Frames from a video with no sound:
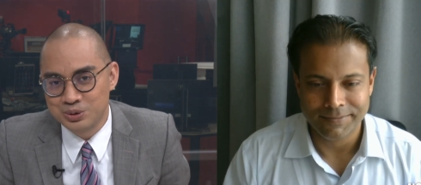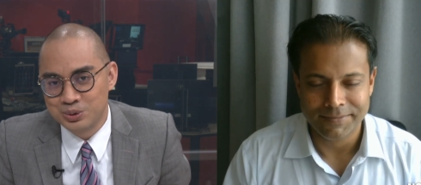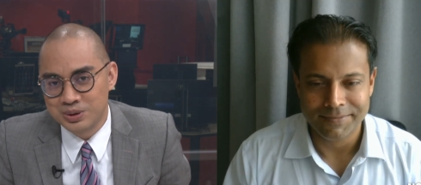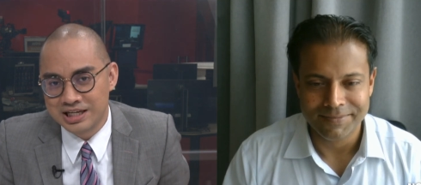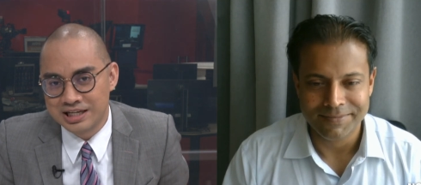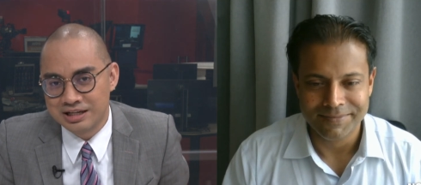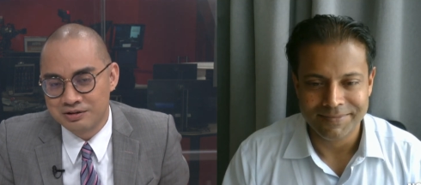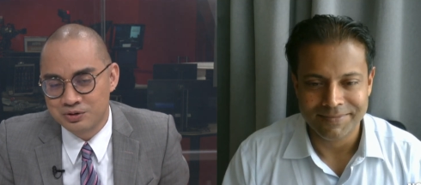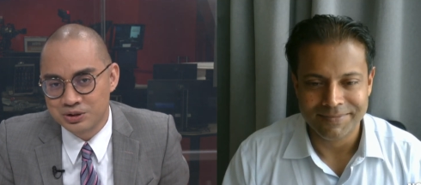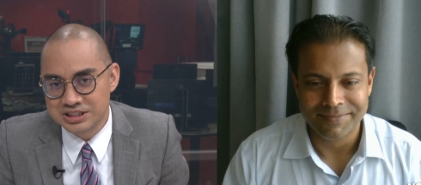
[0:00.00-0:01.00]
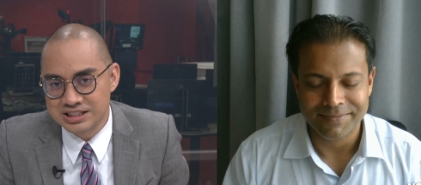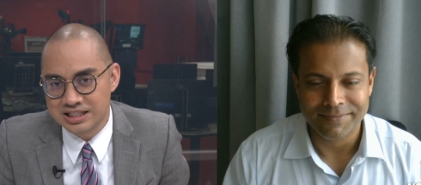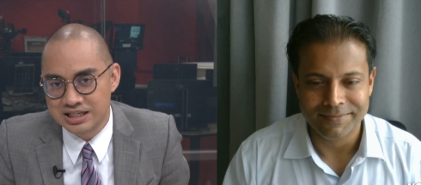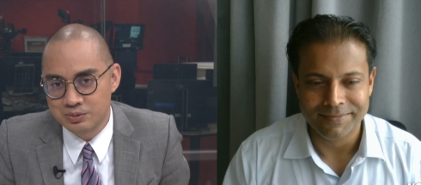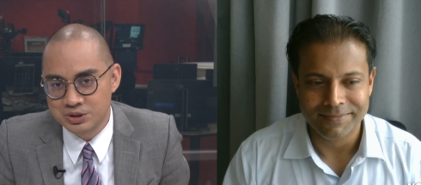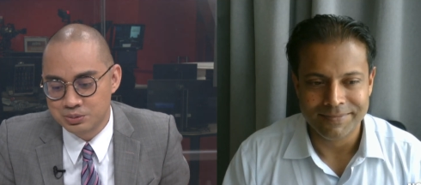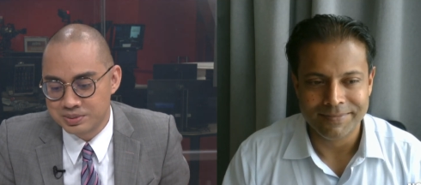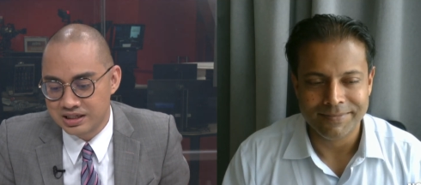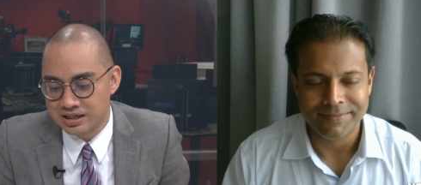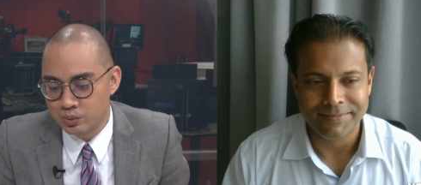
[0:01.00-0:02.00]
Speaker 1: to you. Uh, and of course, uh, wish you
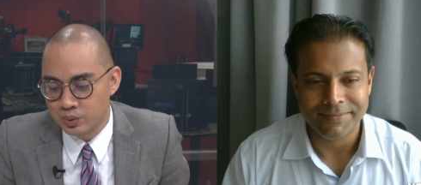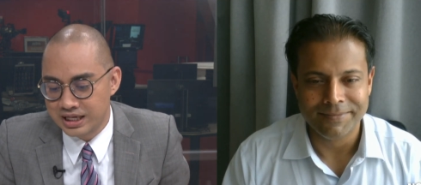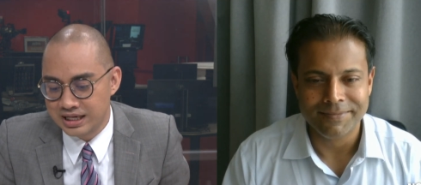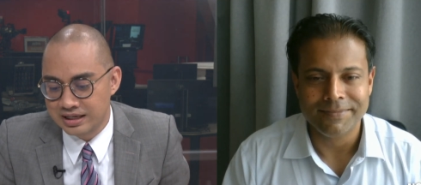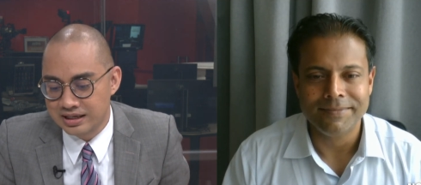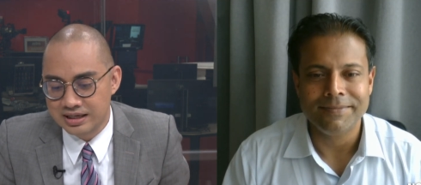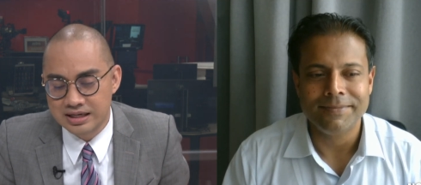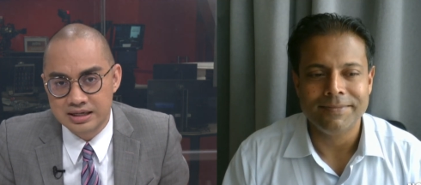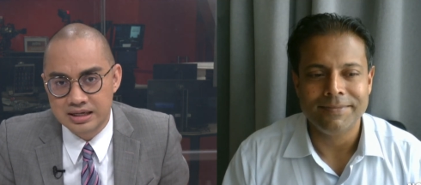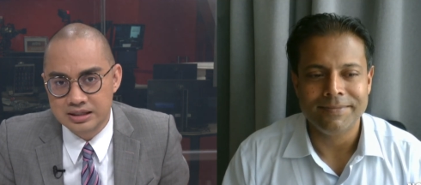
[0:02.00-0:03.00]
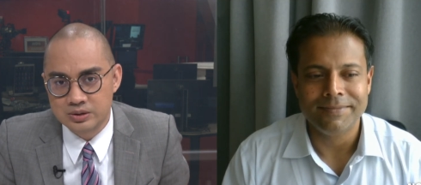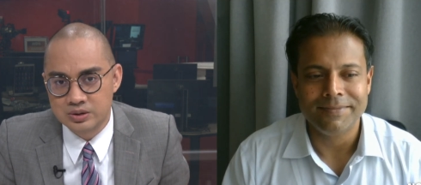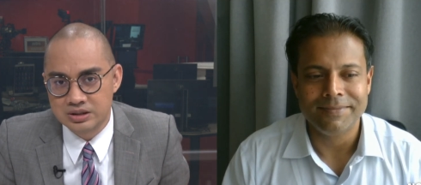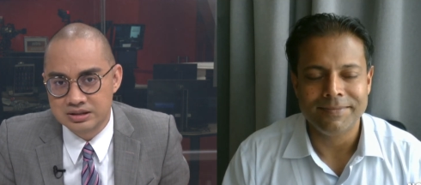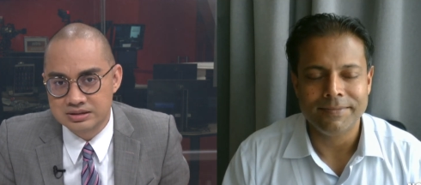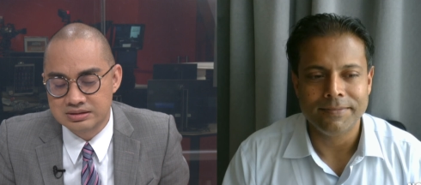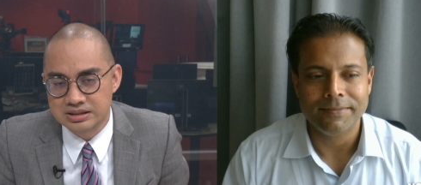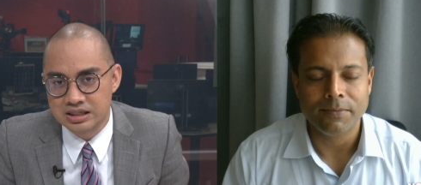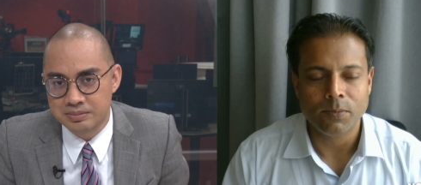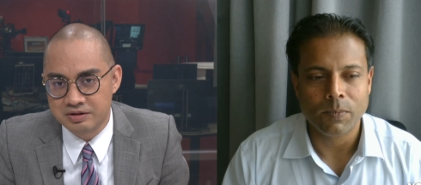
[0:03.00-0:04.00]
be, uh, well. Uh, are you going to
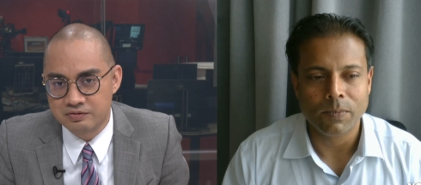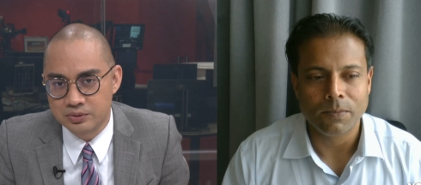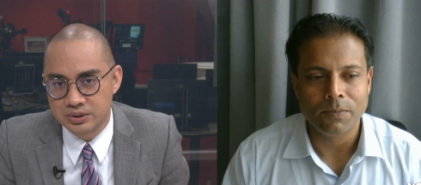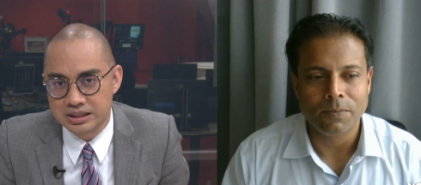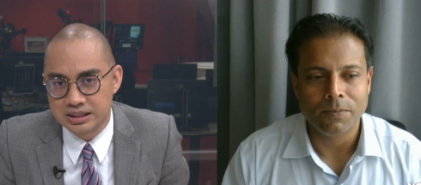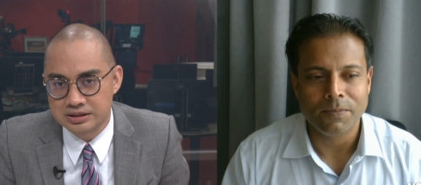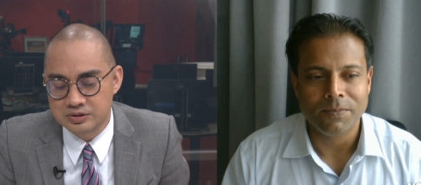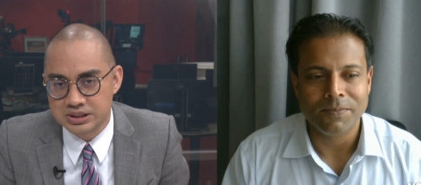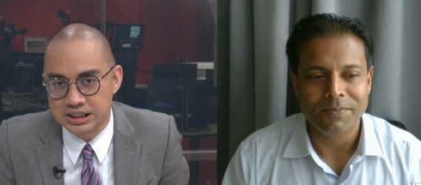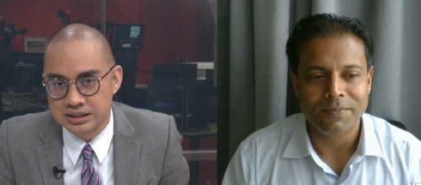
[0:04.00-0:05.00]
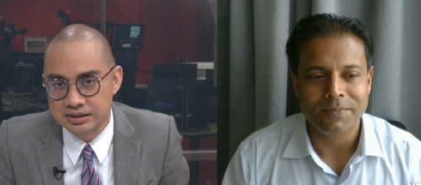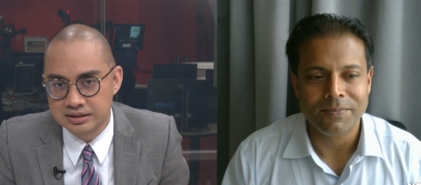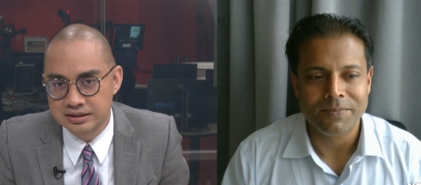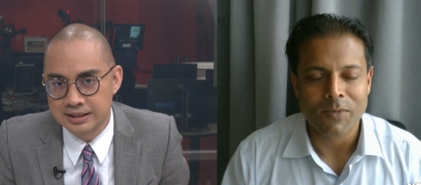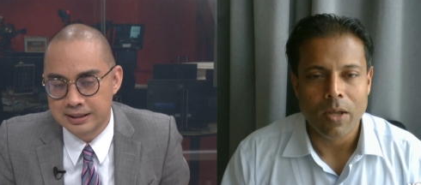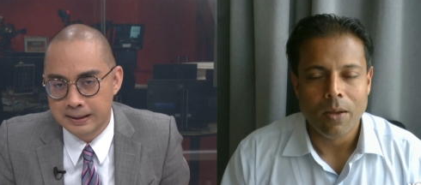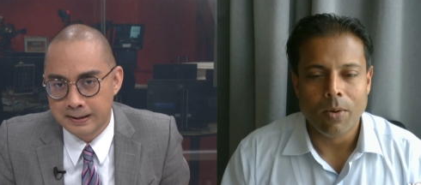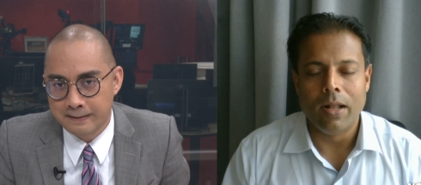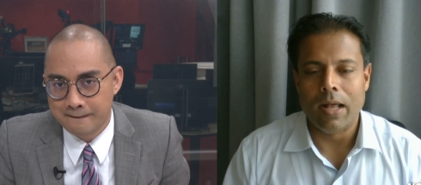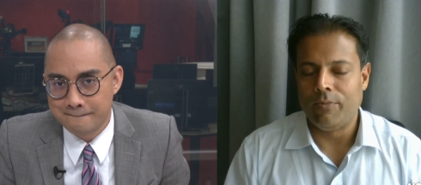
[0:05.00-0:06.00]
turn up and vote uh, this weekend?
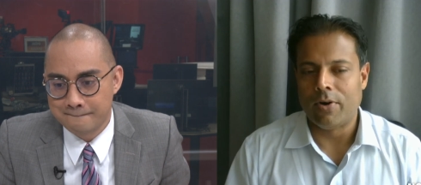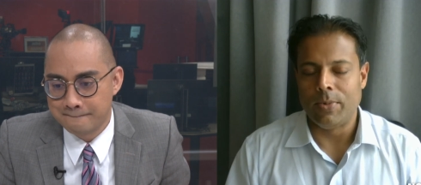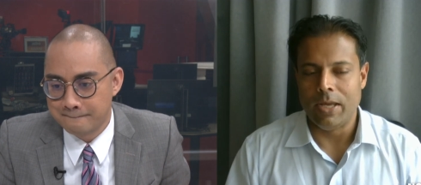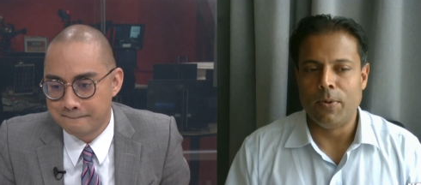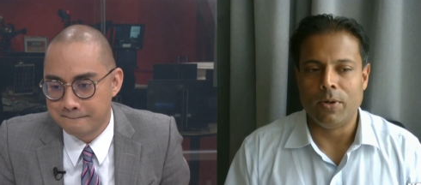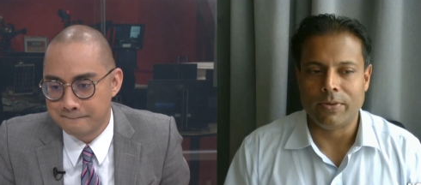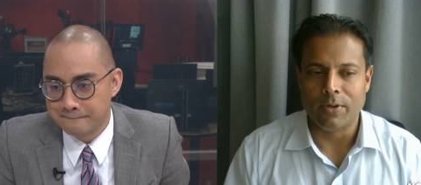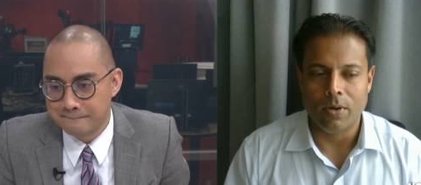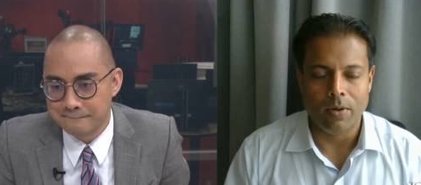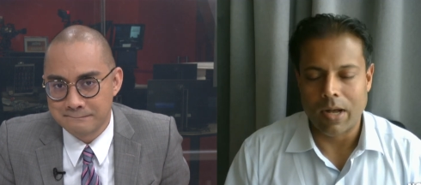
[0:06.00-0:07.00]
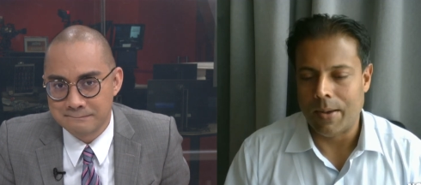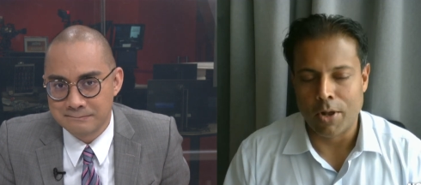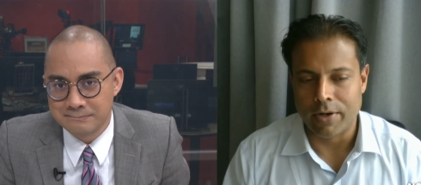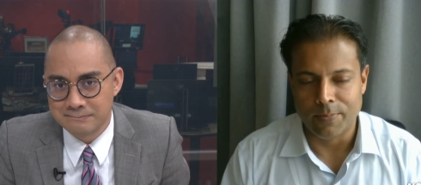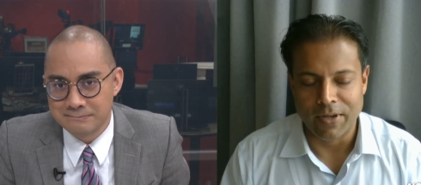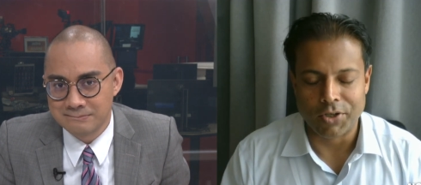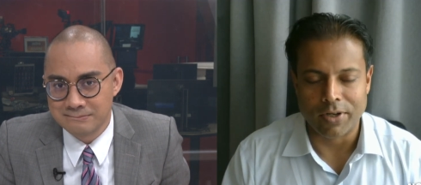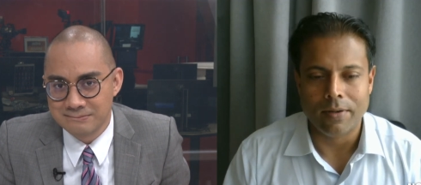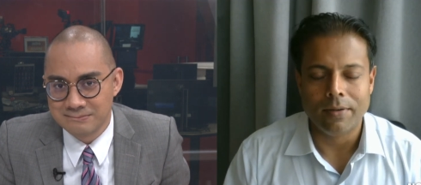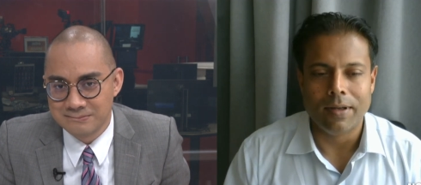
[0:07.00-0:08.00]
Speaker 2: Well, I'm from Ipoh, so I'm not in the
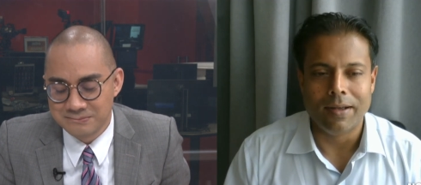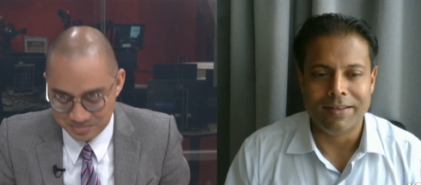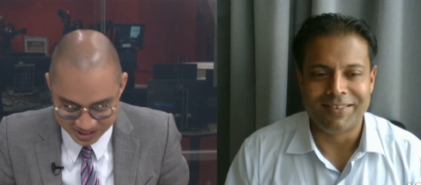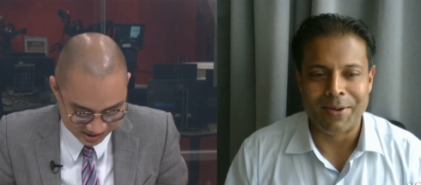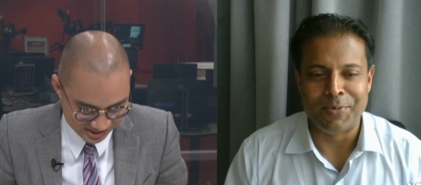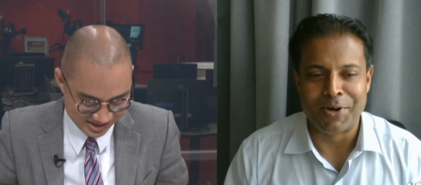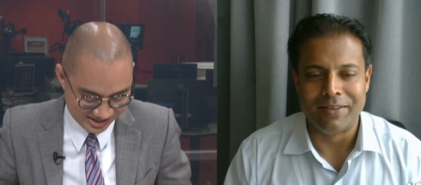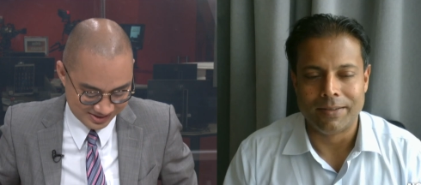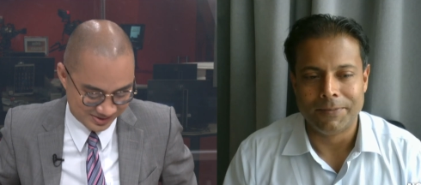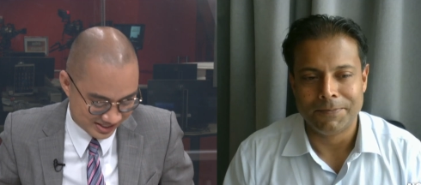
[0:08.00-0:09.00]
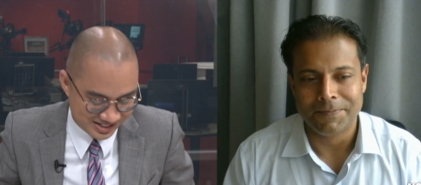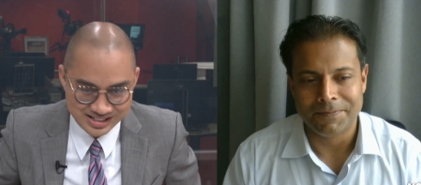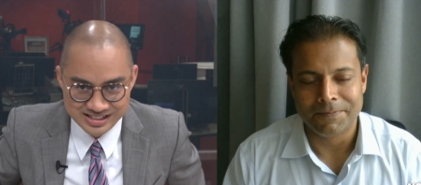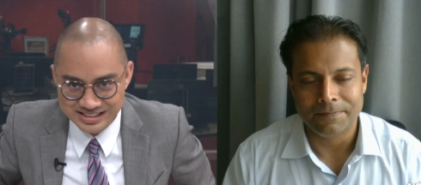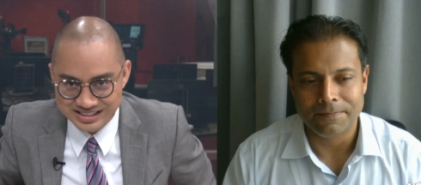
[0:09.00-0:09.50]
picture this time around. Oh. around.